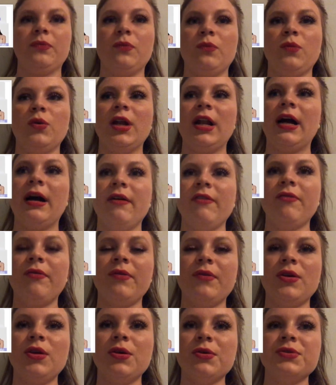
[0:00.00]
what I've
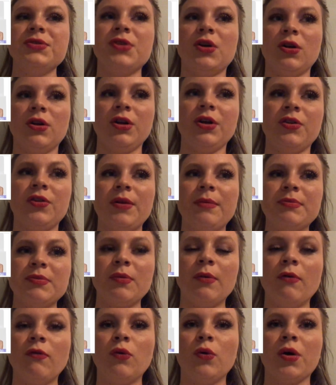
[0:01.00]
used on her lips
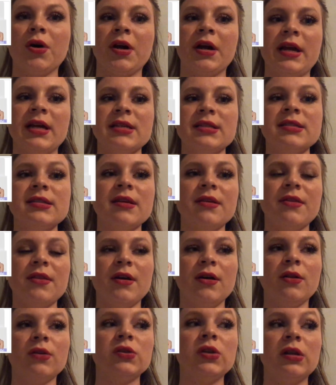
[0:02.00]
before is
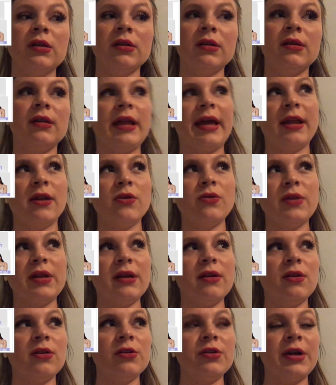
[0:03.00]
the
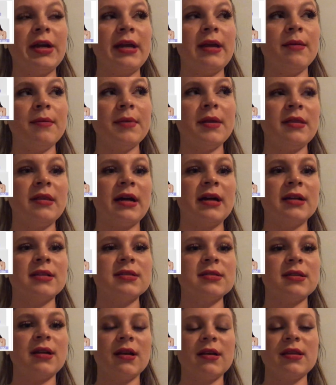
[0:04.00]
Lanolin cream, and
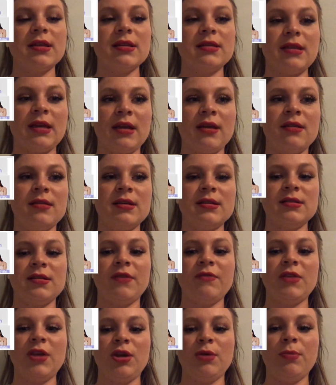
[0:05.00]
that's like the
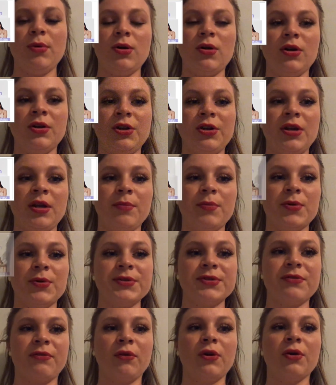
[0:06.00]
stuff that you put on your
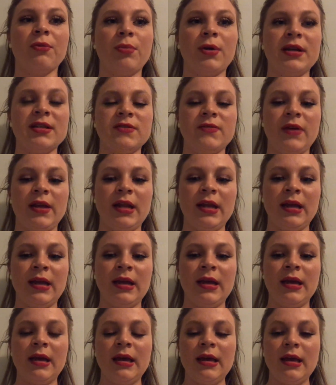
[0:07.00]
nipples for breastfeeding,
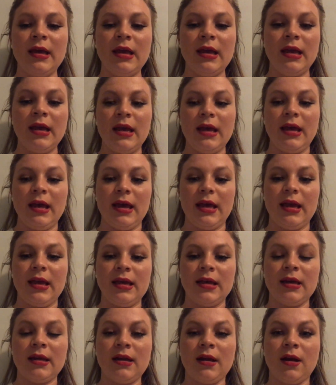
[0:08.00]

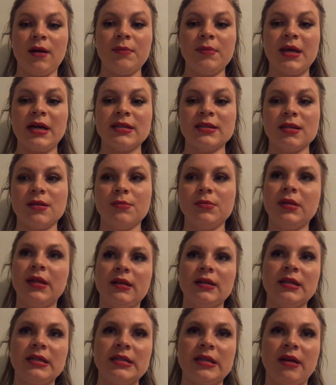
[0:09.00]
and that's
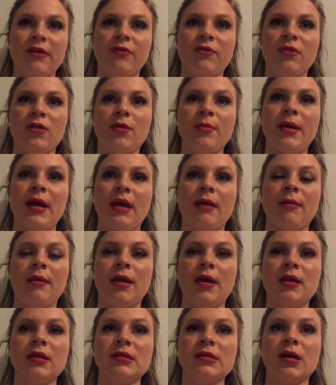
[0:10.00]
completely safe for the
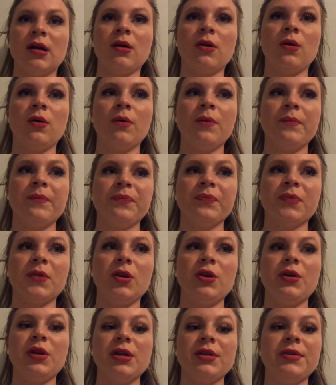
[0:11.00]
baby, so
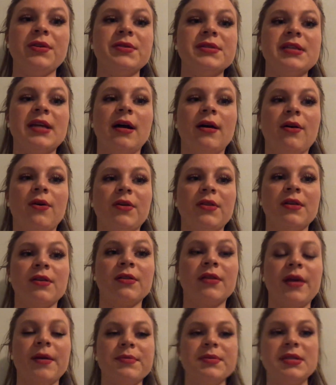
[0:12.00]
you can use that on their
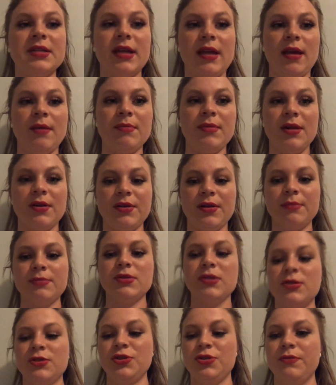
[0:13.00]
lips to keep their
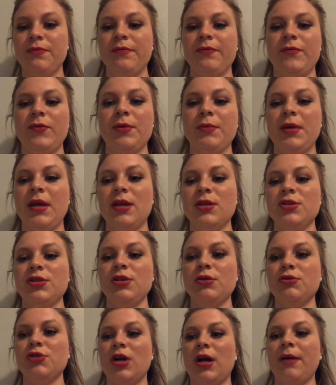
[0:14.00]
lips from getting
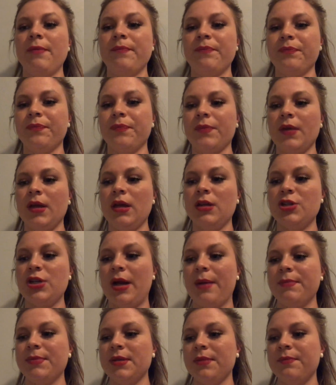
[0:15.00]
too dry and
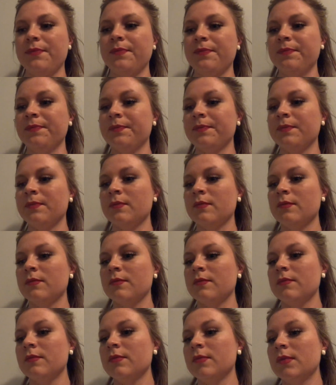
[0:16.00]
chapped.
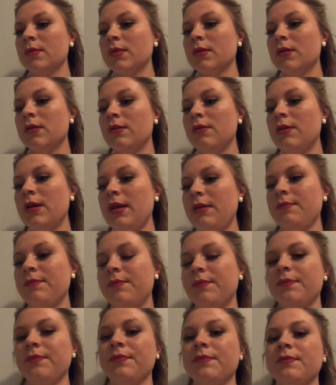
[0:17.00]
Okay,
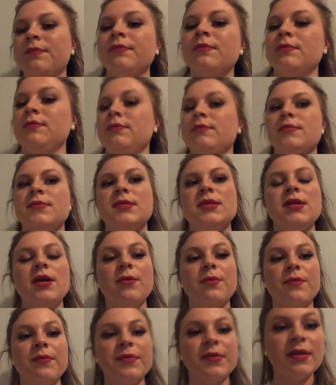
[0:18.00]

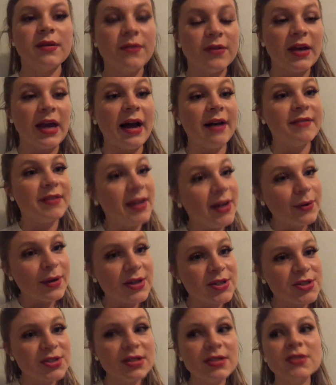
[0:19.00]
so if you have any
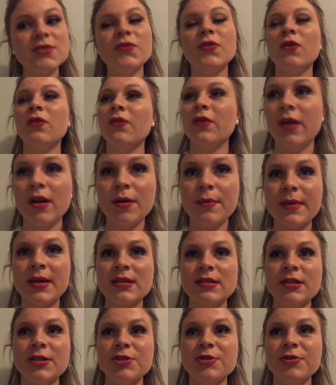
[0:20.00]
questions, feel free to
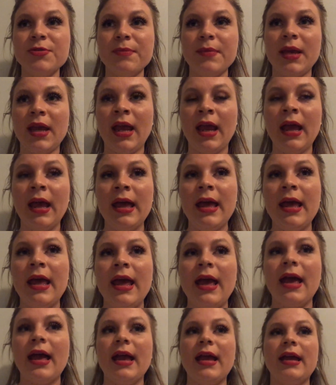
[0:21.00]
message me,
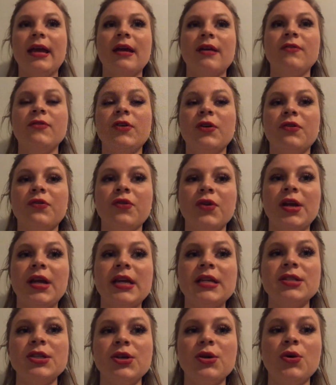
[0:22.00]
and feel
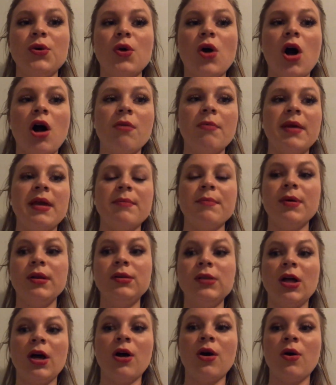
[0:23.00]
free to comment
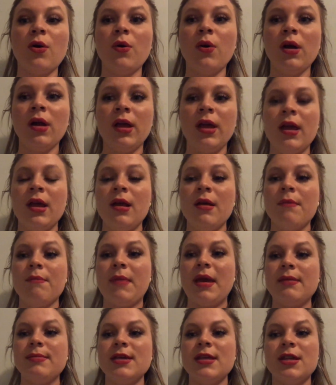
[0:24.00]
below.
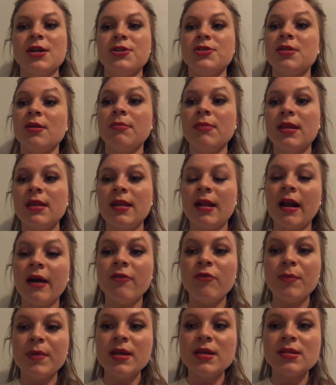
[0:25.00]
Maybe there's something that
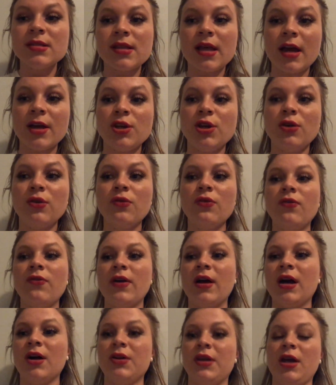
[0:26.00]
I've missed that you've
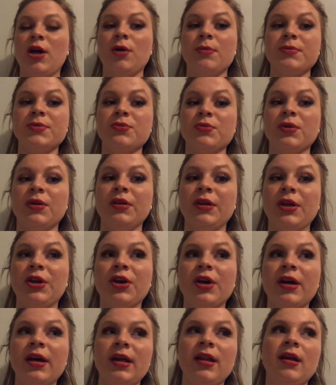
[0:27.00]
found helps really
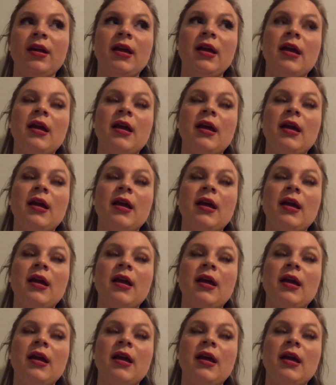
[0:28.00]
good.